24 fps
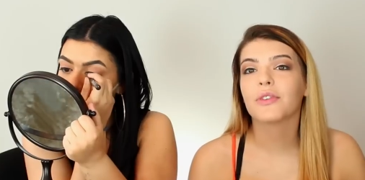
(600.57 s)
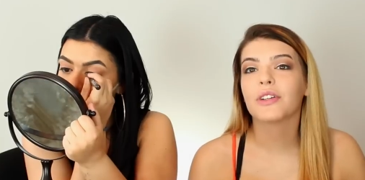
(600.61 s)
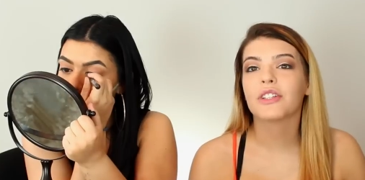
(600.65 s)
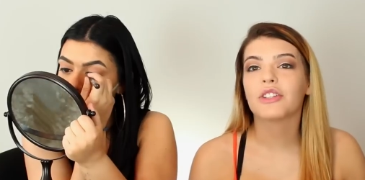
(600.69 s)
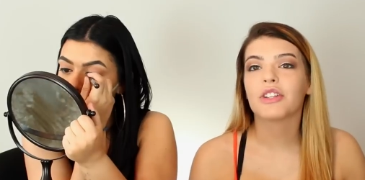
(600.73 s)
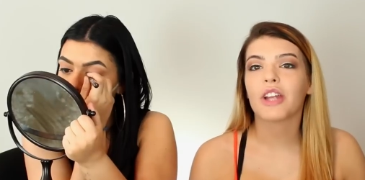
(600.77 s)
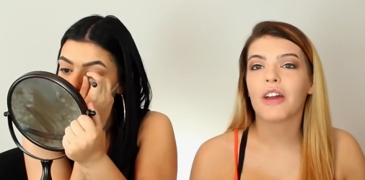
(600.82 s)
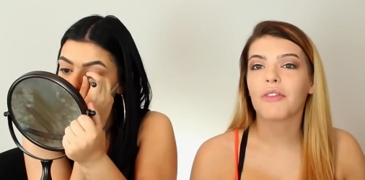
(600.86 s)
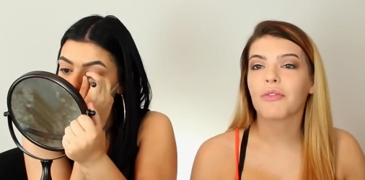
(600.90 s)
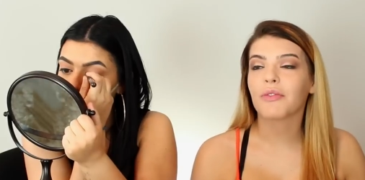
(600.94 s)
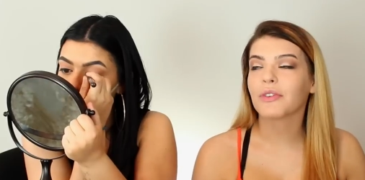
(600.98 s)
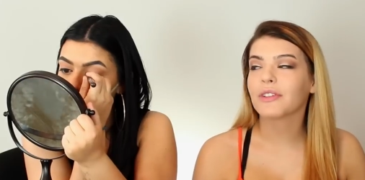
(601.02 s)
Speaker 1: which
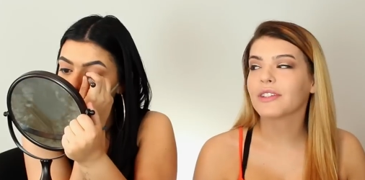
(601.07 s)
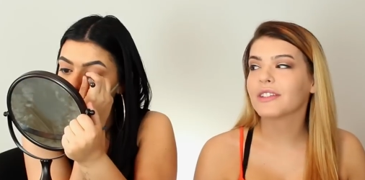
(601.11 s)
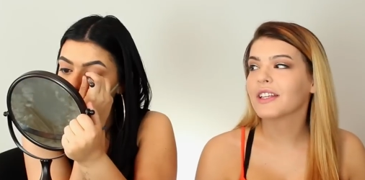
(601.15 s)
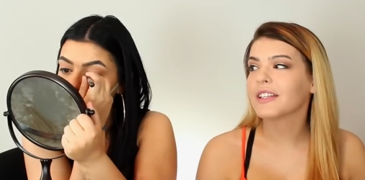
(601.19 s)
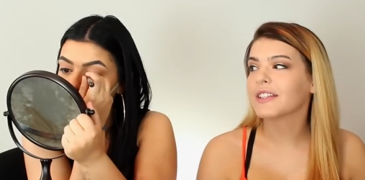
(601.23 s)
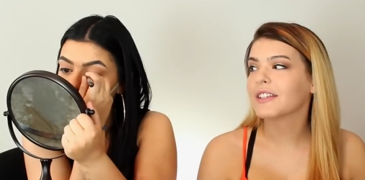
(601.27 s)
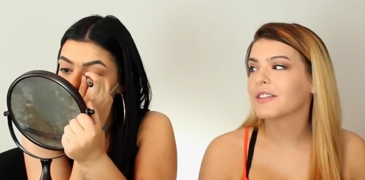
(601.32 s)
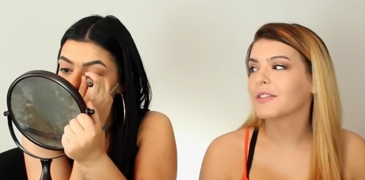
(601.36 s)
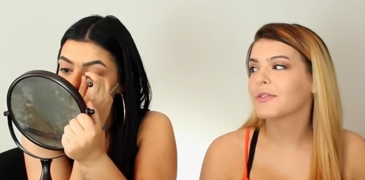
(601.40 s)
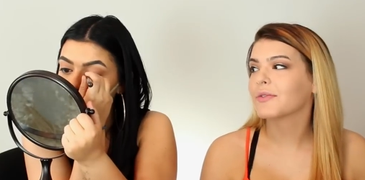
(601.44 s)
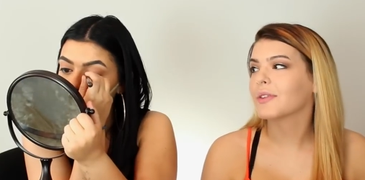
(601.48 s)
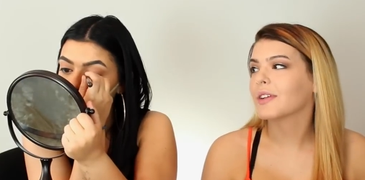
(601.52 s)
everyone says
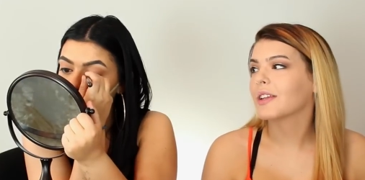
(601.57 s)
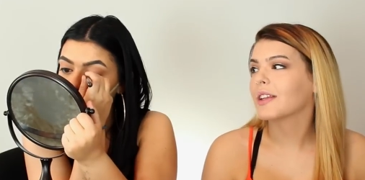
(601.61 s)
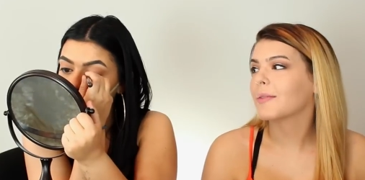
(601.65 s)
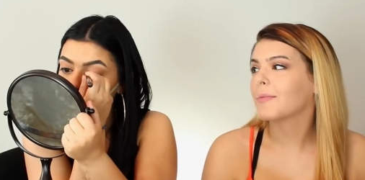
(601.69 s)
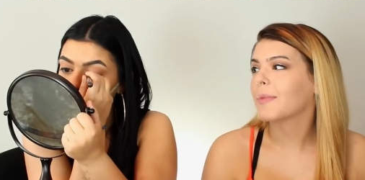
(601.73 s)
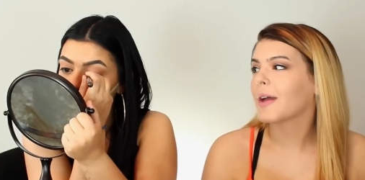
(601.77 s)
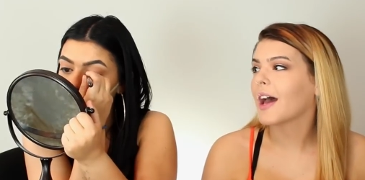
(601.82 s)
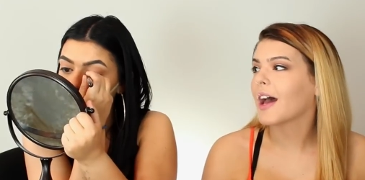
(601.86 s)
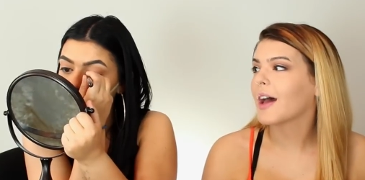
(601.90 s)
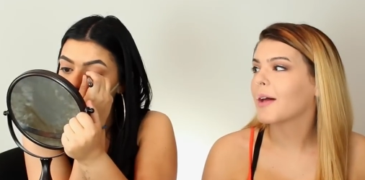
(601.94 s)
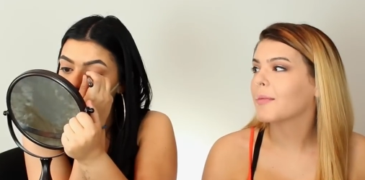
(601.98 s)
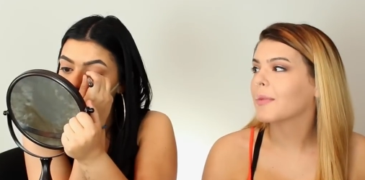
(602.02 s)
is really
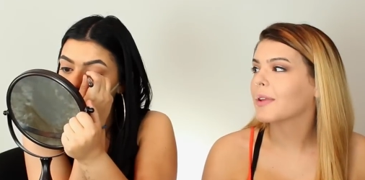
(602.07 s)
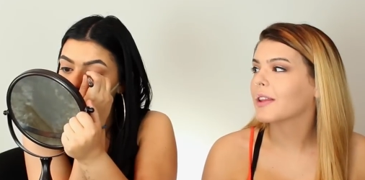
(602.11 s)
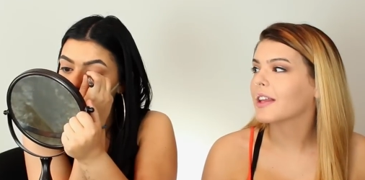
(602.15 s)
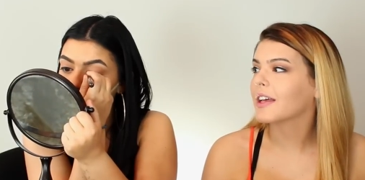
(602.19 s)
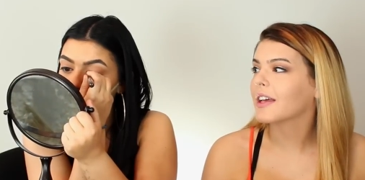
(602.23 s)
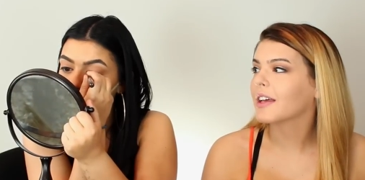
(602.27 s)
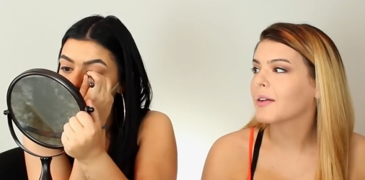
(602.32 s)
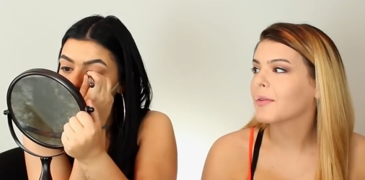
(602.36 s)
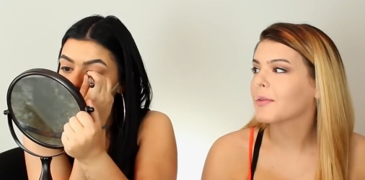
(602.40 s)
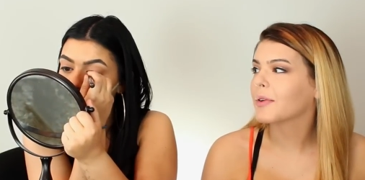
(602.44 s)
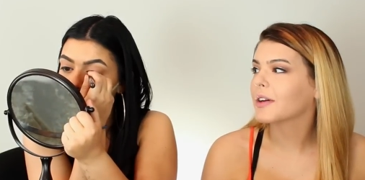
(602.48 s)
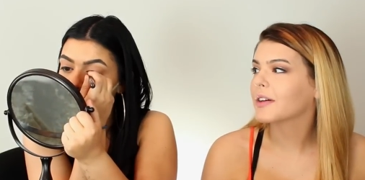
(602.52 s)
bad, but like
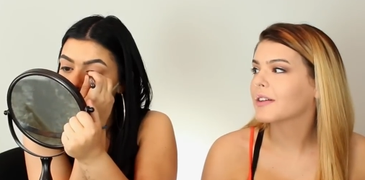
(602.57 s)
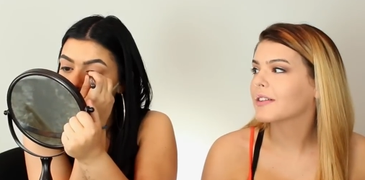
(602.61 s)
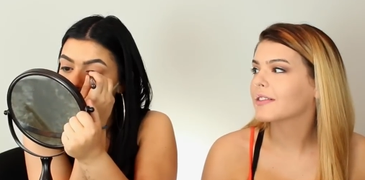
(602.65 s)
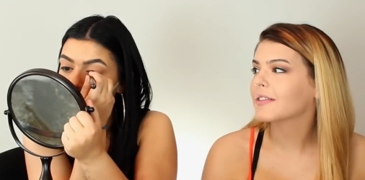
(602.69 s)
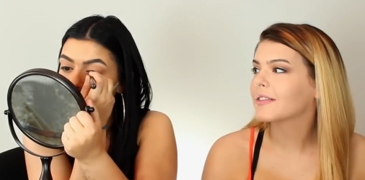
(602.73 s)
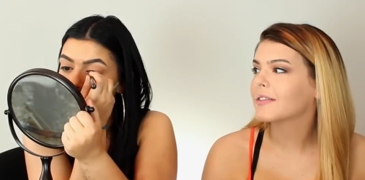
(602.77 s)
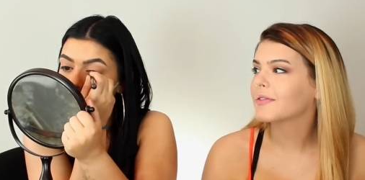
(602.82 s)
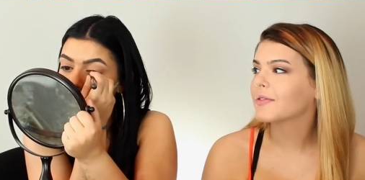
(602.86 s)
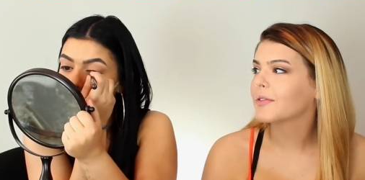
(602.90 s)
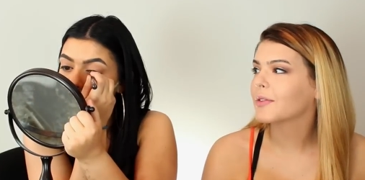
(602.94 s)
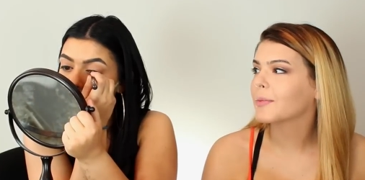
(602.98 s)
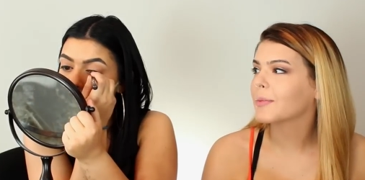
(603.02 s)
it
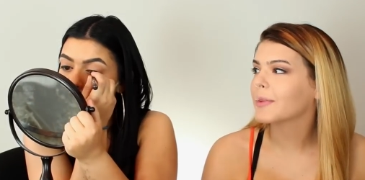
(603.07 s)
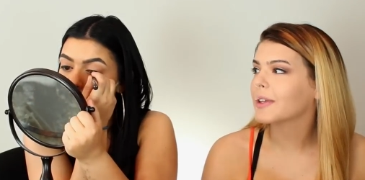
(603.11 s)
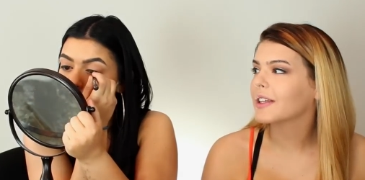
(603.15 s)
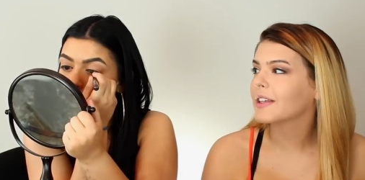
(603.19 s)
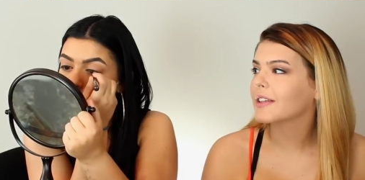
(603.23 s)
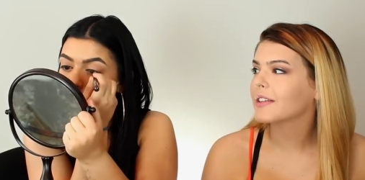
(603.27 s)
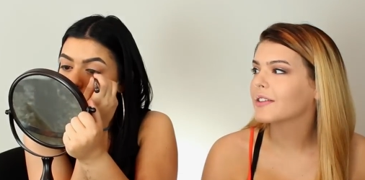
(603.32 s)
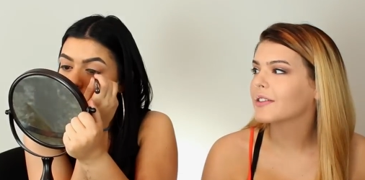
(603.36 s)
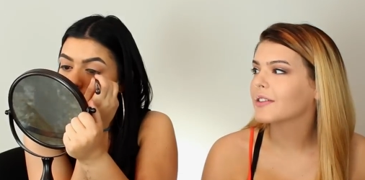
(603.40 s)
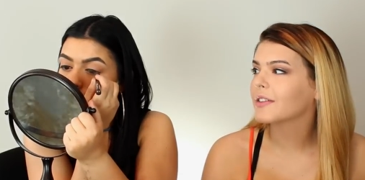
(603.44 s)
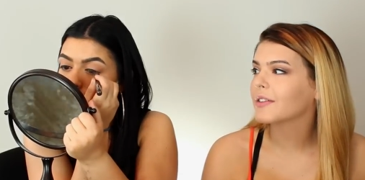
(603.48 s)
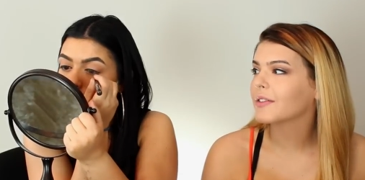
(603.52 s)
works for me,
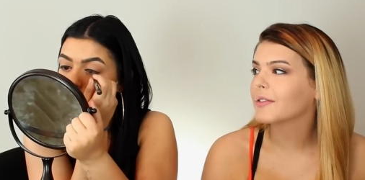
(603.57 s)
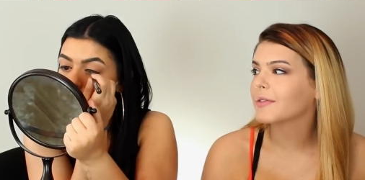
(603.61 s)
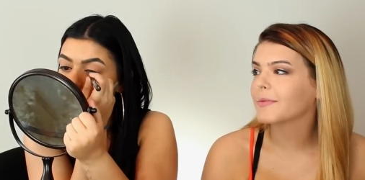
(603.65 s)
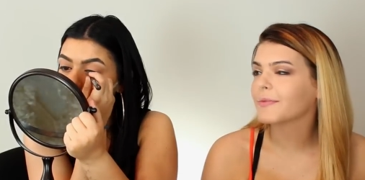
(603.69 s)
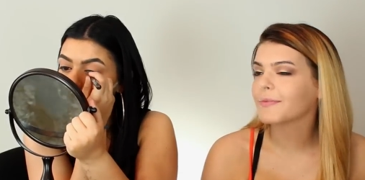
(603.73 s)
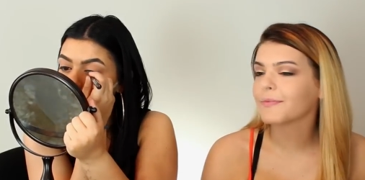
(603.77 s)
so.